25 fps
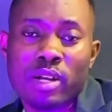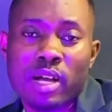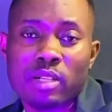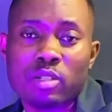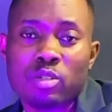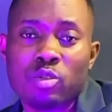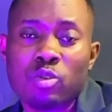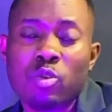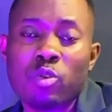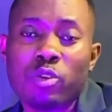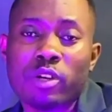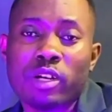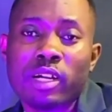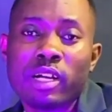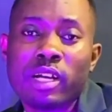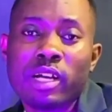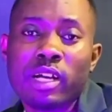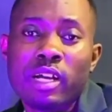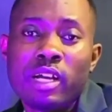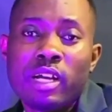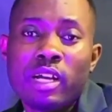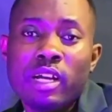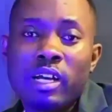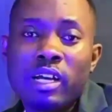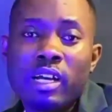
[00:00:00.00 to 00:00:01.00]
that look,
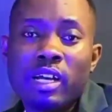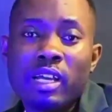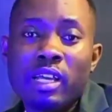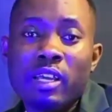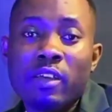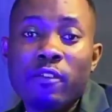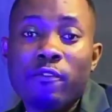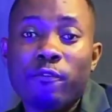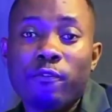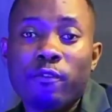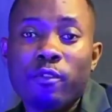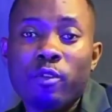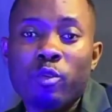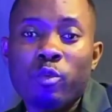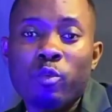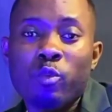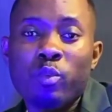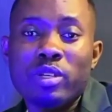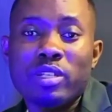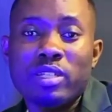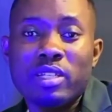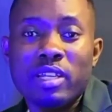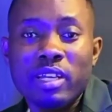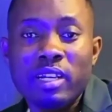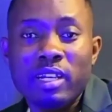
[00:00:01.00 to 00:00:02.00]
if
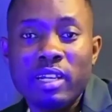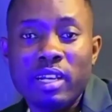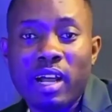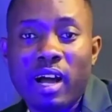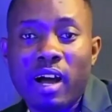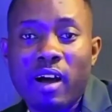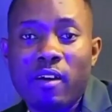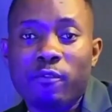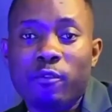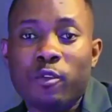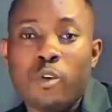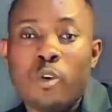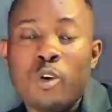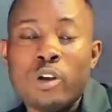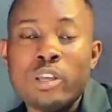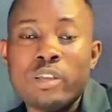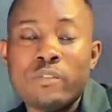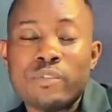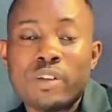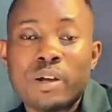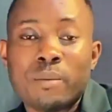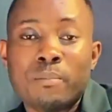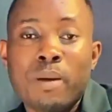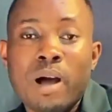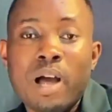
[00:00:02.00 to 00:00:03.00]
we say love or
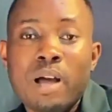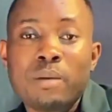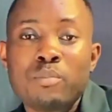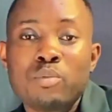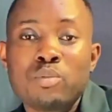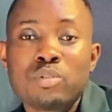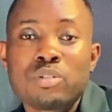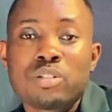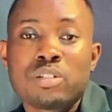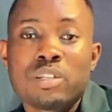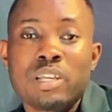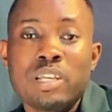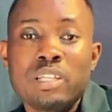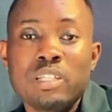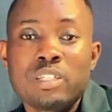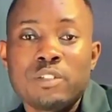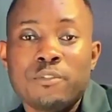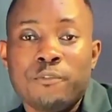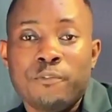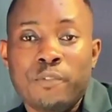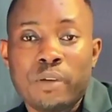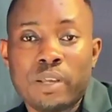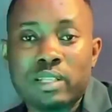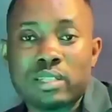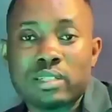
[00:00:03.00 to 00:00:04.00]
if the Bible says
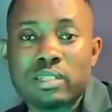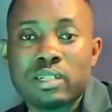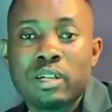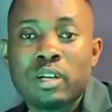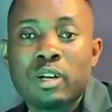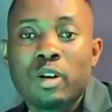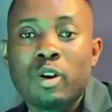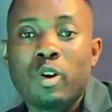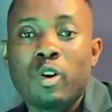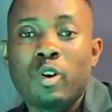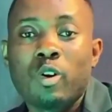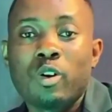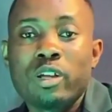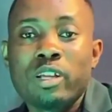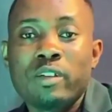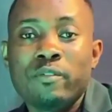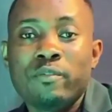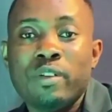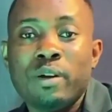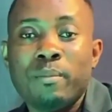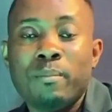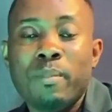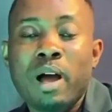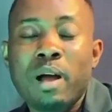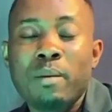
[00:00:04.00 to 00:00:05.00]
faith or
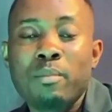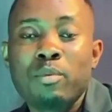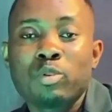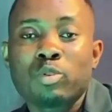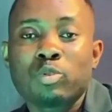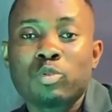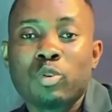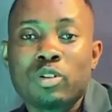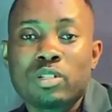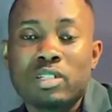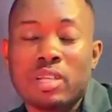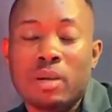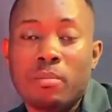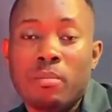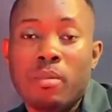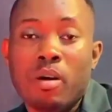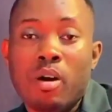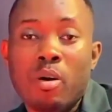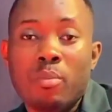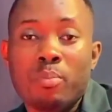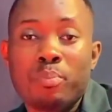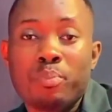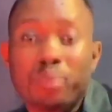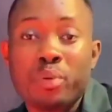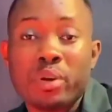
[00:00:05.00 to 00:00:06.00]
if the Bible talks
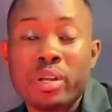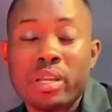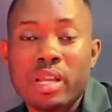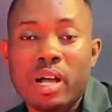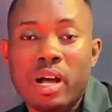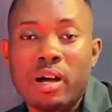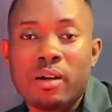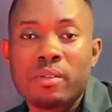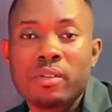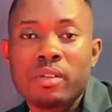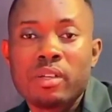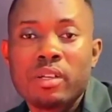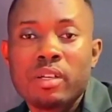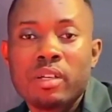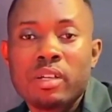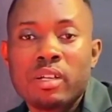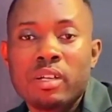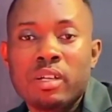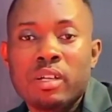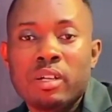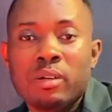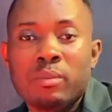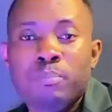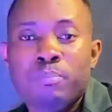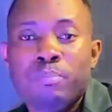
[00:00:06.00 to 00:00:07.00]
about prayer,
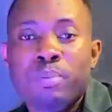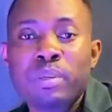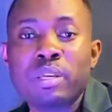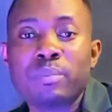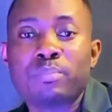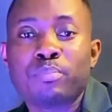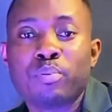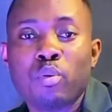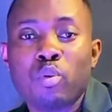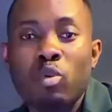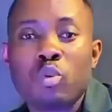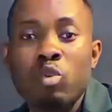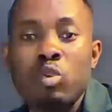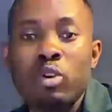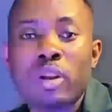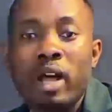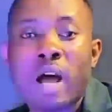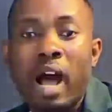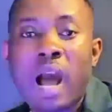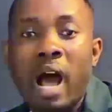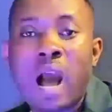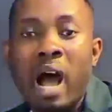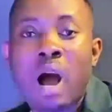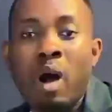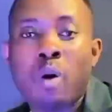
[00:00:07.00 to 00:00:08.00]
people
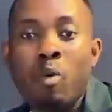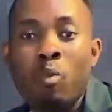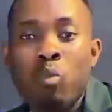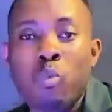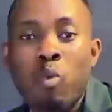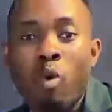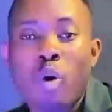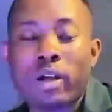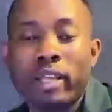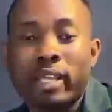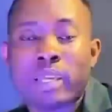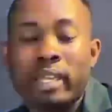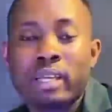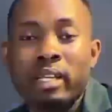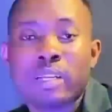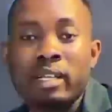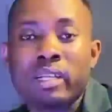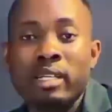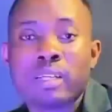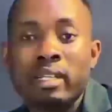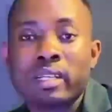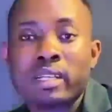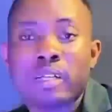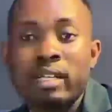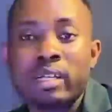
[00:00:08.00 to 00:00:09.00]
are
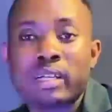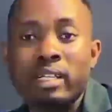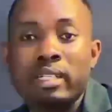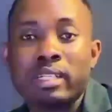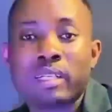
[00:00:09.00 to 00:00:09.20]
working